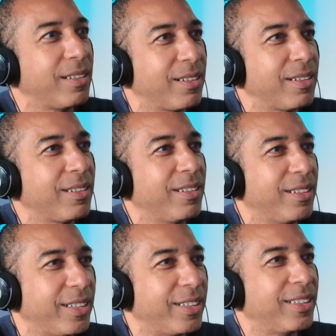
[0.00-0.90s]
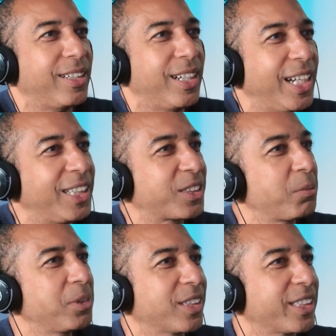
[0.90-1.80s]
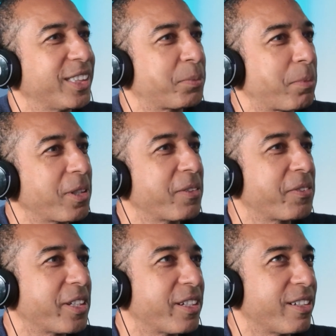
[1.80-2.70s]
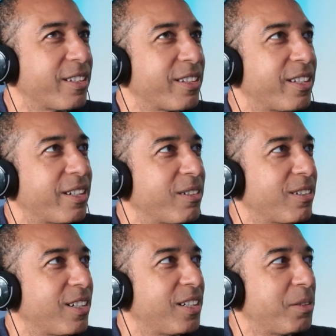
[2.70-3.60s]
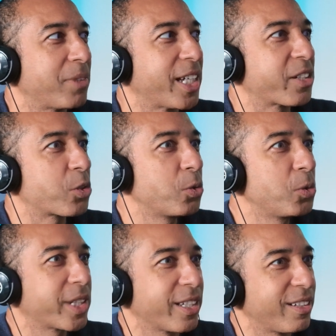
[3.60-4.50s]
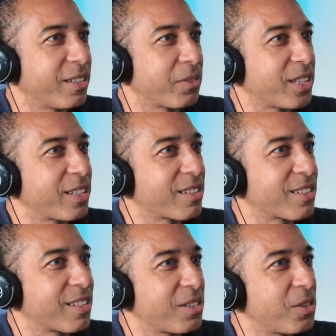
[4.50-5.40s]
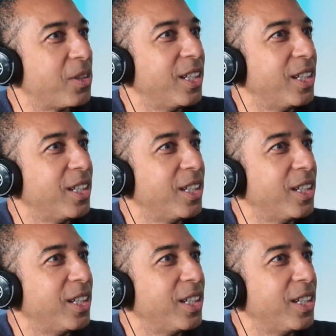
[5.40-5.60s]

Yeah. It's almost like it's part of their like toolkit of things to 100%.